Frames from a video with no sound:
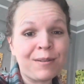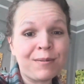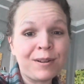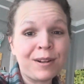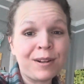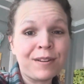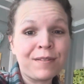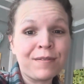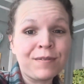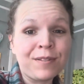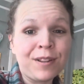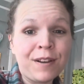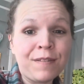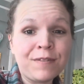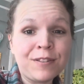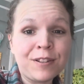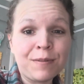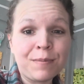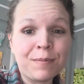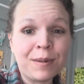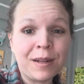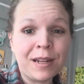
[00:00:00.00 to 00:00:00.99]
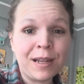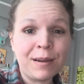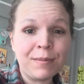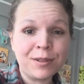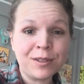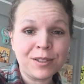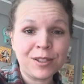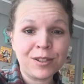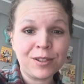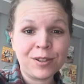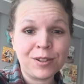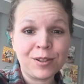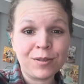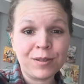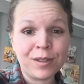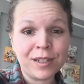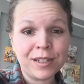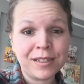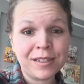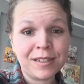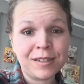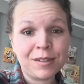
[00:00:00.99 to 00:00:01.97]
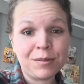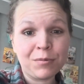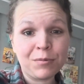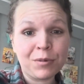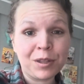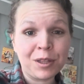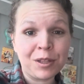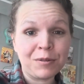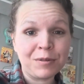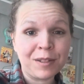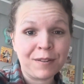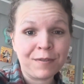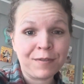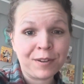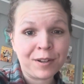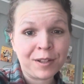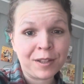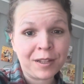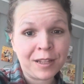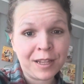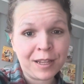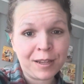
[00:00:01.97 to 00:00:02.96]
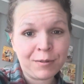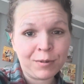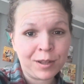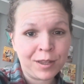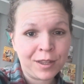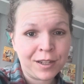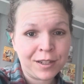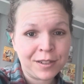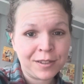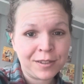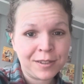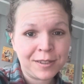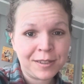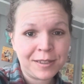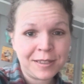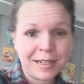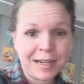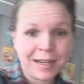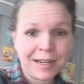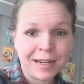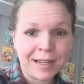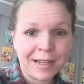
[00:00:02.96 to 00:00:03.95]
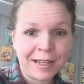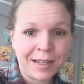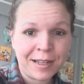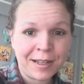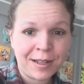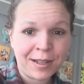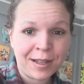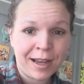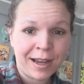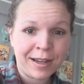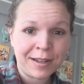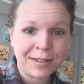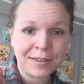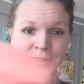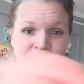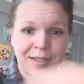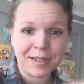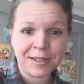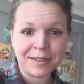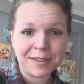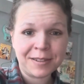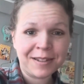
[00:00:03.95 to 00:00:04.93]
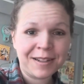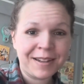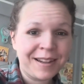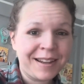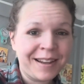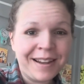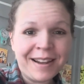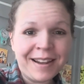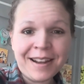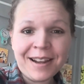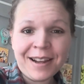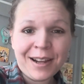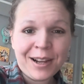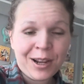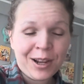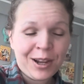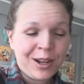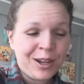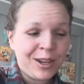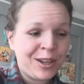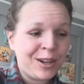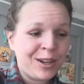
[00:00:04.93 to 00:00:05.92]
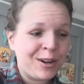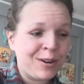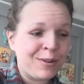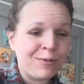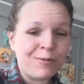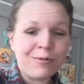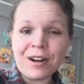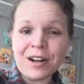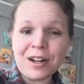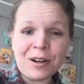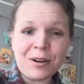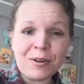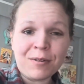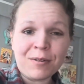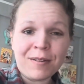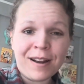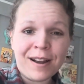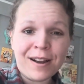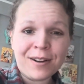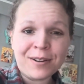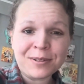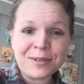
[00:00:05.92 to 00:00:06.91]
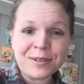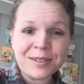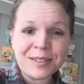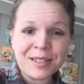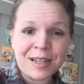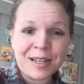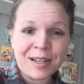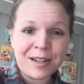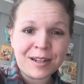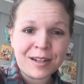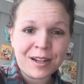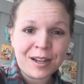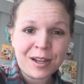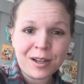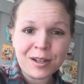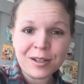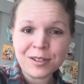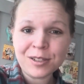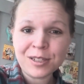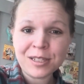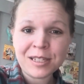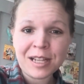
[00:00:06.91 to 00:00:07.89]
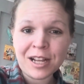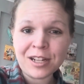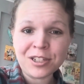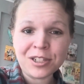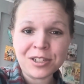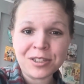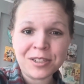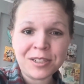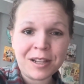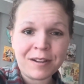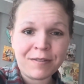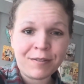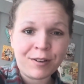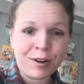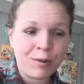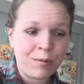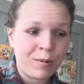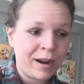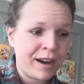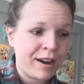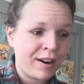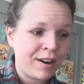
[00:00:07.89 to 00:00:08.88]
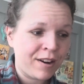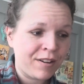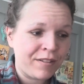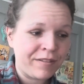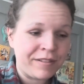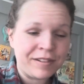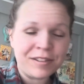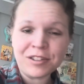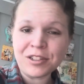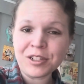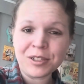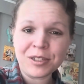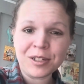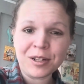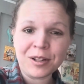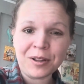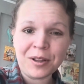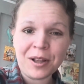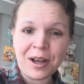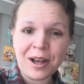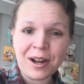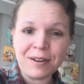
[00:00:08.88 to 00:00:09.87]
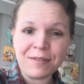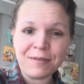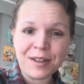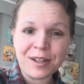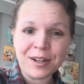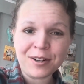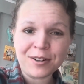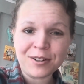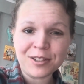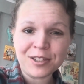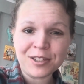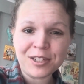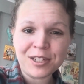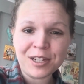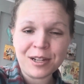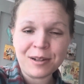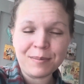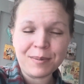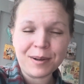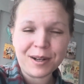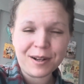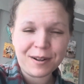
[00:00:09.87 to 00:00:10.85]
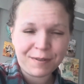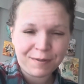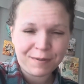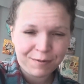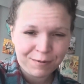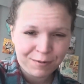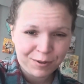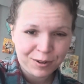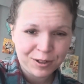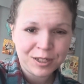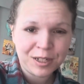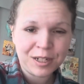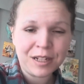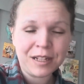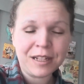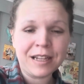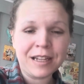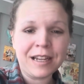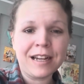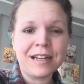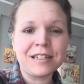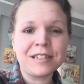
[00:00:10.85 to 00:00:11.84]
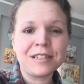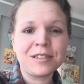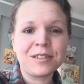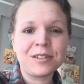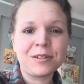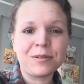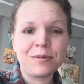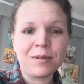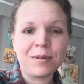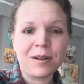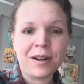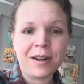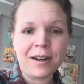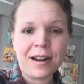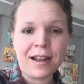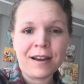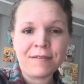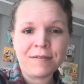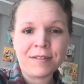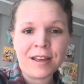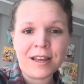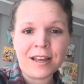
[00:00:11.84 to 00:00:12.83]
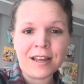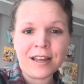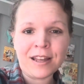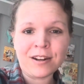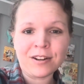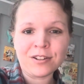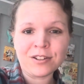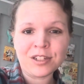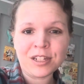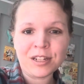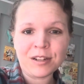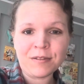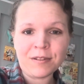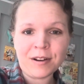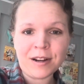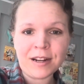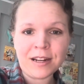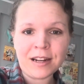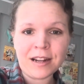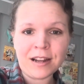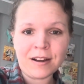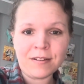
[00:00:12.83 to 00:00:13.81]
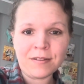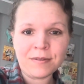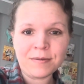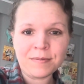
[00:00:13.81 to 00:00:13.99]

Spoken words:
would have loved to have been able to do this with you differently, with us standing in class and, running around and sketches everywhere and just a lot of energy, but unfortunately I just do not have that energy right now.